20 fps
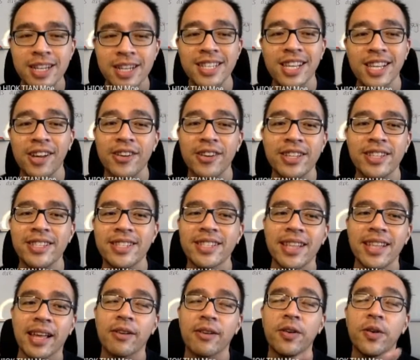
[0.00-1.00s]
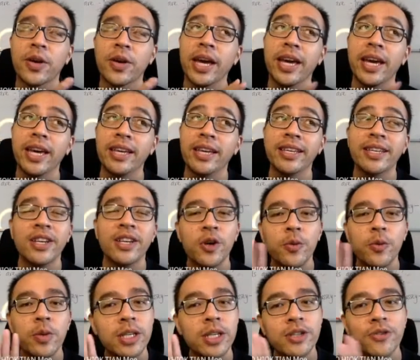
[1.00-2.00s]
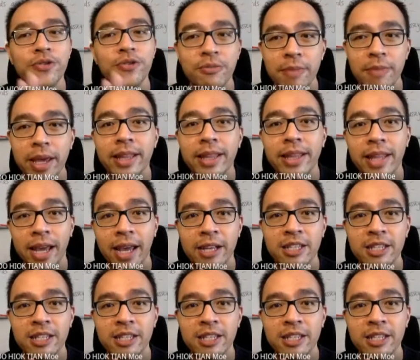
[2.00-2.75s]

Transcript: So it's just like, okay, we just remain there.